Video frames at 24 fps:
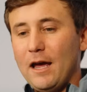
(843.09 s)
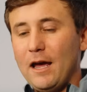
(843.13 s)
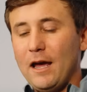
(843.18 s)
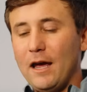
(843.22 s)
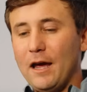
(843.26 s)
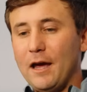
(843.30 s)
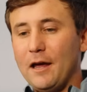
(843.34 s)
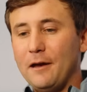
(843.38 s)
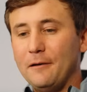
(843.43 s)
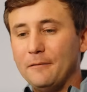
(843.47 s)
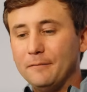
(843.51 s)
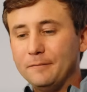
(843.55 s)

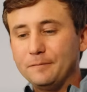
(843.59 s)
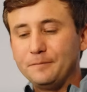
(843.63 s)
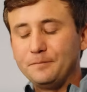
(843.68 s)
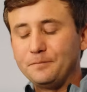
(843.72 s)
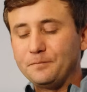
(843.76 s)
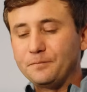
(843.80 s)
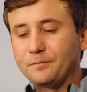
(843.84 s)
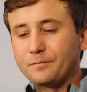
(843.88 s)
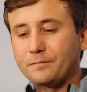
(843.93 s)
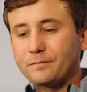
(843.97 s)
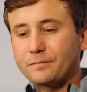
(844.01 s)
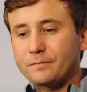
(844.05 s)
And
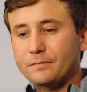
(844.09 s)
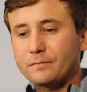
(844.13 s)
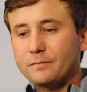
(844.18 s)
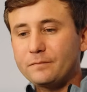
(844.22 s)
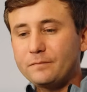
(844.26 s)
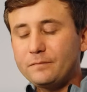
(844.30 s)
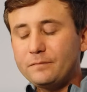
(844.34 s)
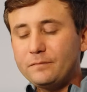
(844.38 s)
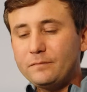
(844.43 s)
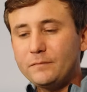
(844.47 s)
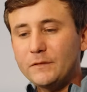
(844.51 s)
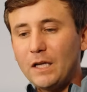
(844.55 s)

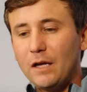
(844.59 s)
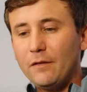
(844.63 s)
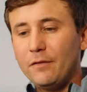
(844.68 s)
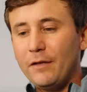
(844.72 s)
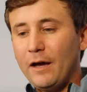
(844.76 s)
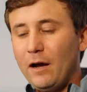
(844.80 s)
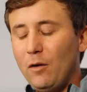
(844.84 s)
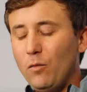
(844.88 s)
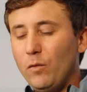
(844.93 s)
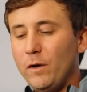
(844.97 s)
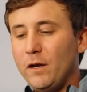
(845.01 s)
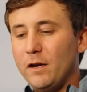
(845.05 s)

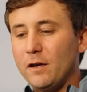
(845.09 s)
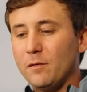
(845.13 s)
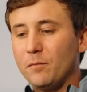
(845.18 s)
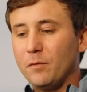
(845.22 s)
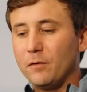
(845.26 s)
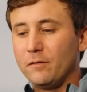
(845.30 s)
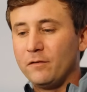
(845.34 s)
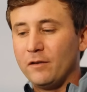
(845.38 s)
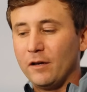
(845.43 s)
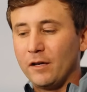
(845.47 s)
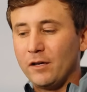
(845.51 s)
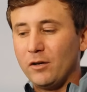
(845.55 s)
that week in
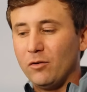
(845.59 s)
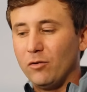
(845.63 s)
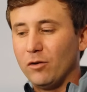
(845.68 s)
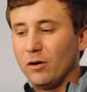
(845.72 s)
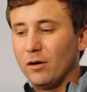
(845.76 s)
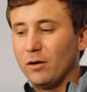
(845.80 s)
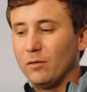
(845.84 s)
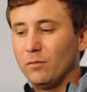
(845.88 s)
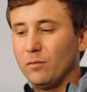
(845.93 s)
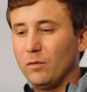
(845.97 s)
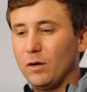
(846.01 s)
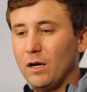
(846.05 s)

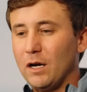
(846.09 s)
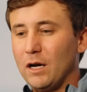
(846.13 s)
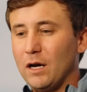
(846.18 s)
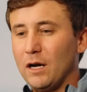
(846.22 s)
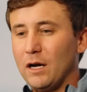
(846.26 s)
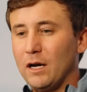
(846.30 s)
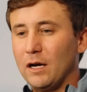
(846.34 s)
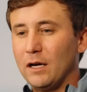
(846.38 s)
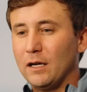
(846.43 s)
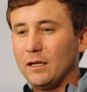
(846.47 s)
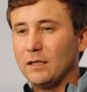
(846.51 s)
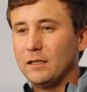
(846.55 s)
particular,
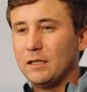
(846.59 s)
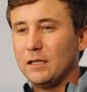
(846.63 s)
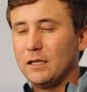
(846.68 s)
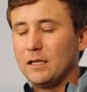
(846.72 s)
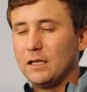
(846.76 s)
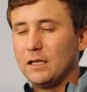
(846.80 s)
uh,